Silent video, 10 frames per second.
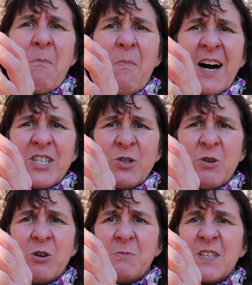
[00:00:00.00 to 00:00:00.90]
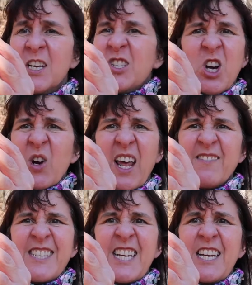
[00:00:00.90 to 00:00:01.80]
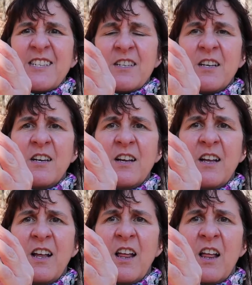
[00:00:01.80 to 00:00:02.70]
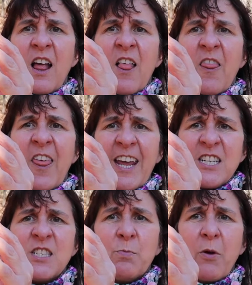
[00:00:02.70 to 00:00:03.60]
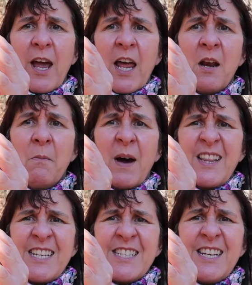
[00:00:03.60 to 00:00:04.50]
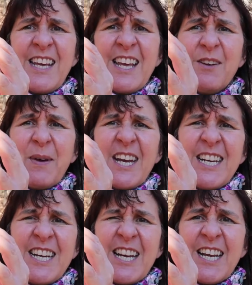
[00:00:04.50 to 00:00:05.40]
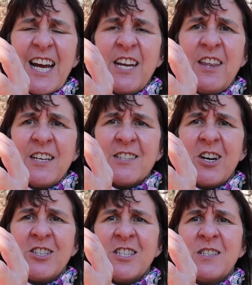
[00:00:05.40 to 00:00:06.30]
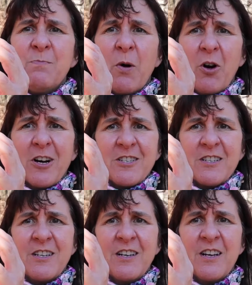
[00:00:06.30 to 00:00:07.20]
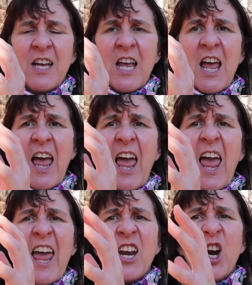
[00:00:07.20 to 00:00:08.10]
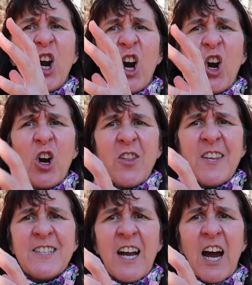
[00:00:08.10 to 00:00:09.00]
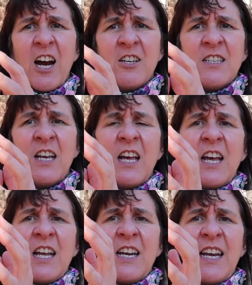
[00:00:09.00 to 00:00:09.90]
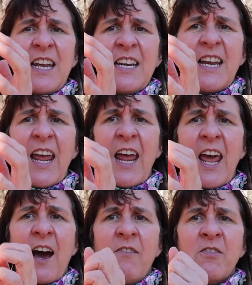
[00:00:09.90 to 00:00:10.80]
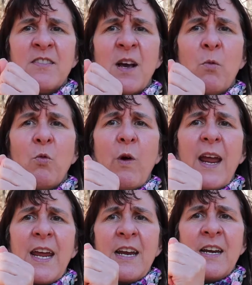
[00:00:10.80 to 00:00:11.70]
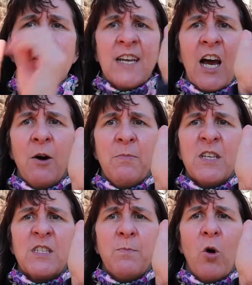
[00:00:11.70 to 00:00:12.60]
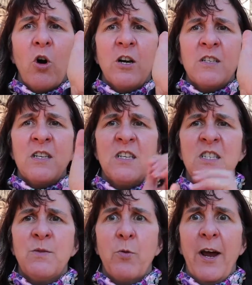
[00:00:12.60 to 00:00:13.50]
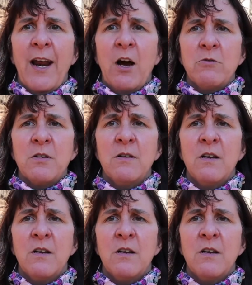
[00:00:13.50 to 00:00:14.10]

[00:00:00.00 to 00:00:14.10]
Mushrooms don't have seeds they spread by these little bitty teeny tiny things called spores. And earth stars need to have some rain to help the spores spread out.